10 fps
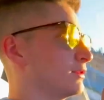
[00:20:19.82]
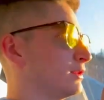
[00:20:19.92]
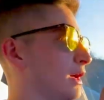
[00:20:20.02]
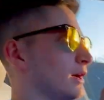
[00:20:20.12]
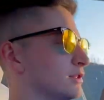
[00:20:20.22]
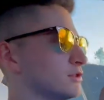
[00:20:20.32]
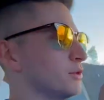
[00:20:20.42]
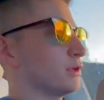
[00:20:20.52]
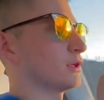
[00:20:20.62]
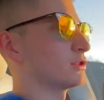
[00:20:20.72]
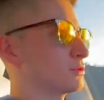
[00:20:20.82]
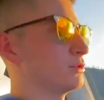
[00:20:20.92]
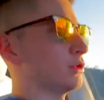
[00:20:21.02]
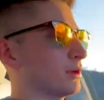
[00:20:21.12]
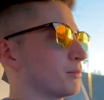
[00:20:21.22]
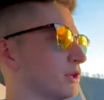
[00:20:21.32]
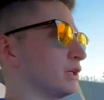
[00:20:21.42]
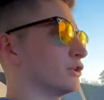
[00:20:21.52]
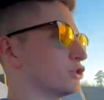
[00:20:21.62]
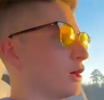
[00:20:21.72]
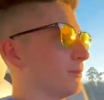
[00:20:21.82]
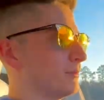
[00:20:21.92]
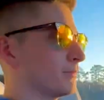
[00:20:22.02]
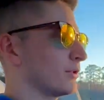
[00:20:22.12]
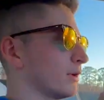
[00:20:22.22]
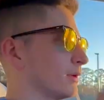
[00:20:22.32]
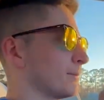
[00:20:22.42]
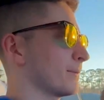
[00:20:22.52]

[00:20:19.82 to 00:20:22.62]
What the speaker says: Yeah, it's doing a pretty good job, right?